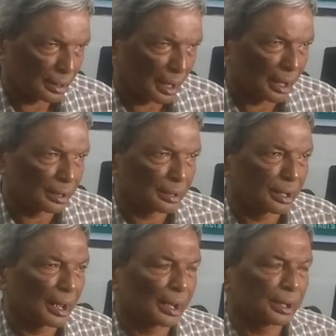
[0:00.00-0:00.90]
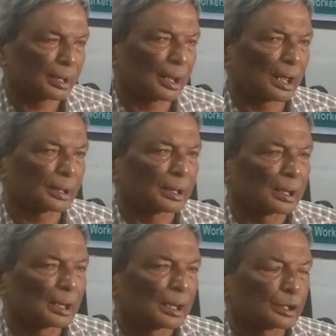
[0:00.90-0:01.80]
and there are
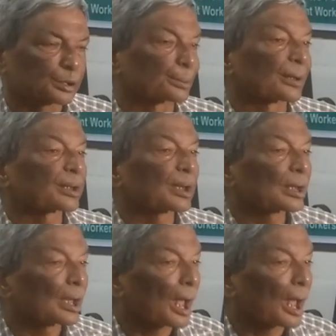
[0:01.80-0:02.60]
several